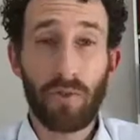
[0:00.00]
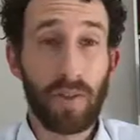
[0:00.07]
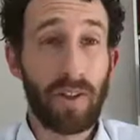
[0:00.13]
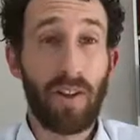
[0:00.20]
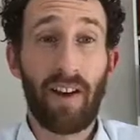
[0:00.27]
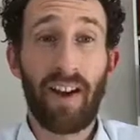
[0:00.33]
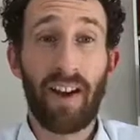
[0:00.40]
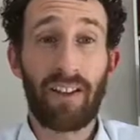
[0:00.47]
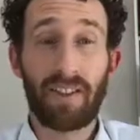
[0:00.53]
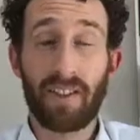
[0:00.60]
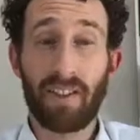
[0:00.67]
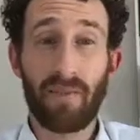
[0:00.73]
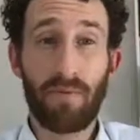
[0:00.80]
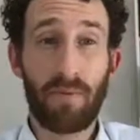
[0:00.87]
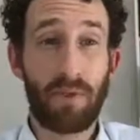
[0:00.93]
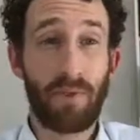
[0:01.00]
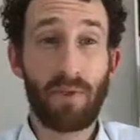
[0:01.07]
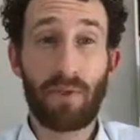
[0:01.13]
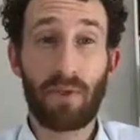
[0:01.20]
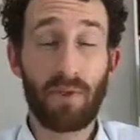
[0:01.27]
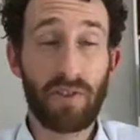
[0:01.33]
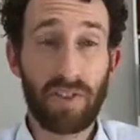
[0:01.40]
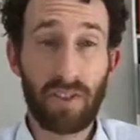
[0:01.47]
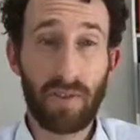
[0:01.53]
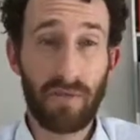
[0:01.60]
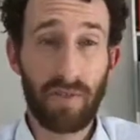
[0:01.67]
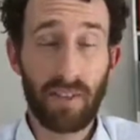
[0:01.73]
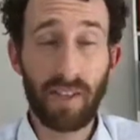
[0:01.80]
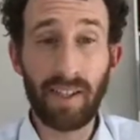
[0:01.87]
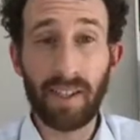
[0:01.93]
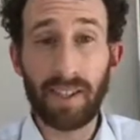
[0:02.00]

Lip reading: with your highest self, with your true self,